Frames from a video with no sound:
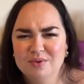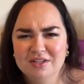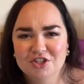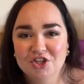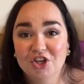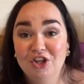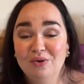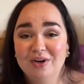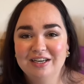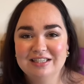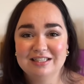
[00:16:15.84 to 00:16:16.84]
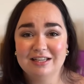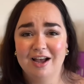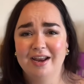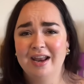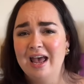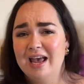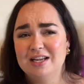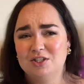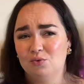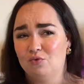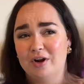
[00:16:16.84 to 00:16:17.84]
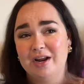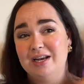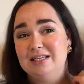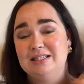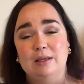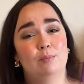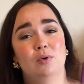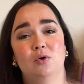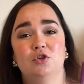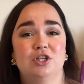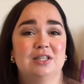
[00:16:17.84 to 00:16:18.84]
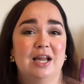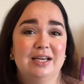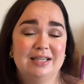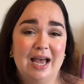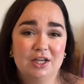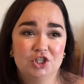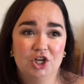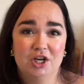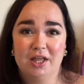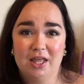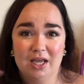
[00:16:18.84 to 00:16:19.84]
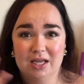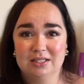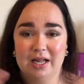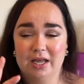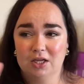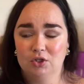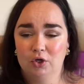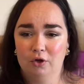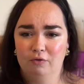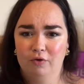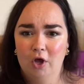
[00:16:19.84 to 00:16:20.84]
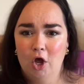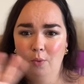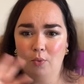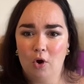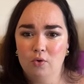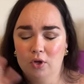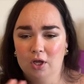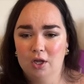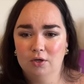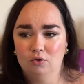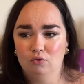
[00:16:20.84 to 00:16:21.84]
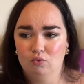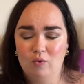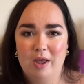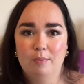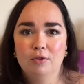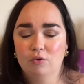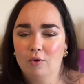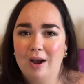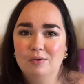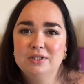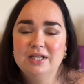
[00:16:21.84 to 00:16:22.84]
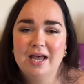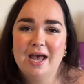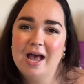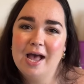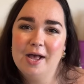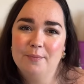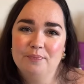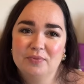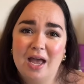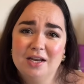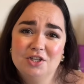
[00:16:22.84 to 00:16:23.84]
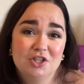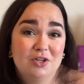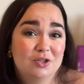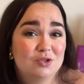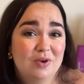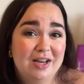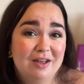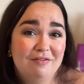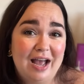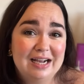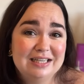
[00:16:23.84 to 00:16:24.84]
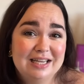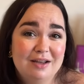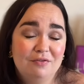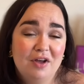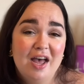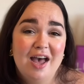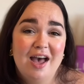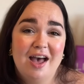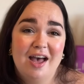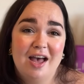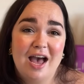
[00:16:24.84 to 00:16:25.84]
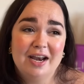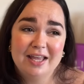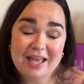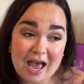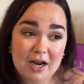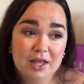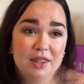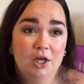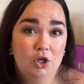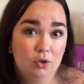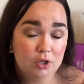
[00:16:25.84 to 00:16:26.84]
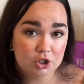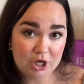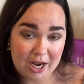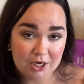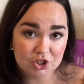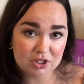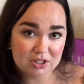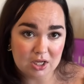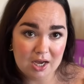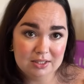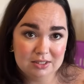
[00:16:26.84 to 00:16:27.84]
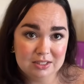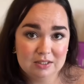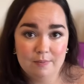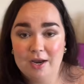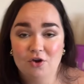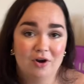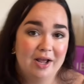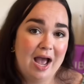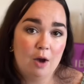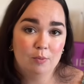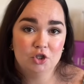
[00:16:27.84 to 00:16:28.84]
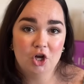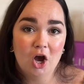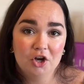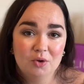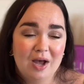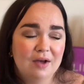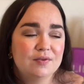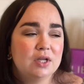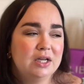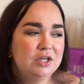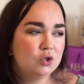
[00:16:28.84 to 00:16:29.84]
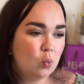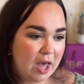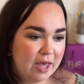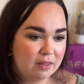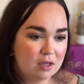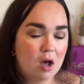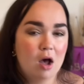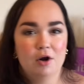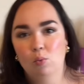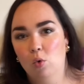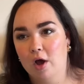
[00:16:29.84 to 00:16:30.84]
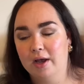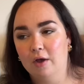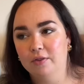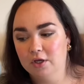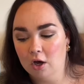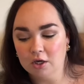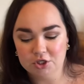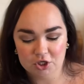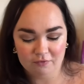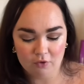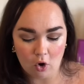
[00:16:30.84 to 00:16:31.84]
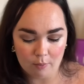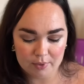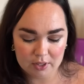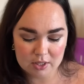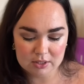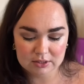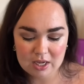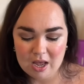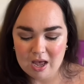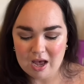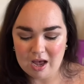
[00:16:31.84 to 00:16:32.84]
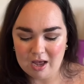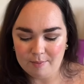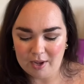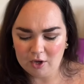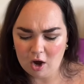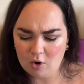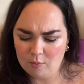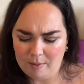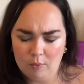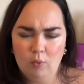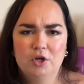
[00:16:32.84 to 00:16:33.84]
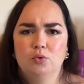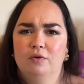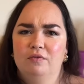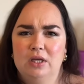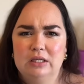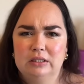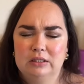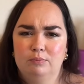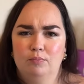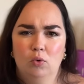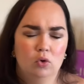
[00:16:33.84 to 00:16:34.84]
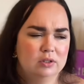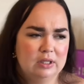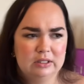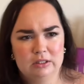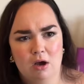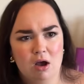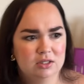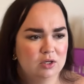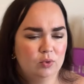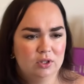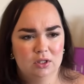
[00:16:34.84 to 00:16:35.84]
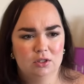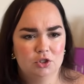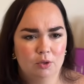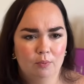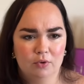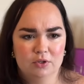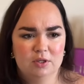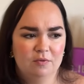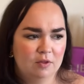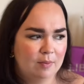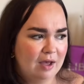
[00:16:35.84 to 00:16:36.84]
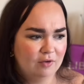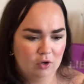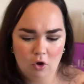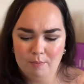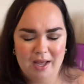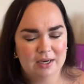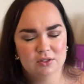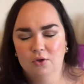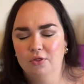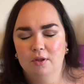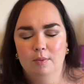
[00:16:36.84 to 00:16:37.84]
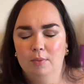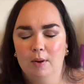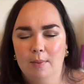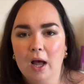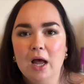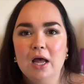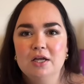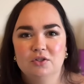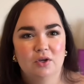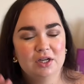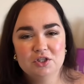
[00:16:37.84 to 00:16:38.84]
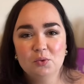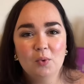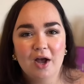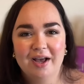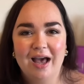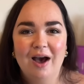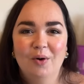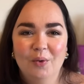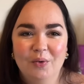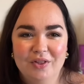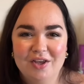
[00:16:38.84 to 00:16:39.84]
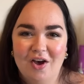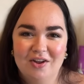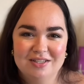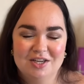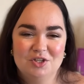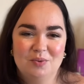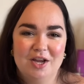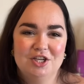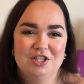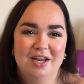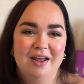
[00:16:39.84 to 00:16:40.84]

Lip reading: such a cute little design. It's a really simple, just like textured, I think it's like a sort of broken rib throughout it, and it just looks really effective. And again, I think you can change the sizes depending on like how much yarn you have. So I need to weigh the yarn and work out the yardage I've got, because I can't remember which one of these balls I started with the jumper, and some of them haven't got bands on them and blah blah. So I need to work out all the yarn situation.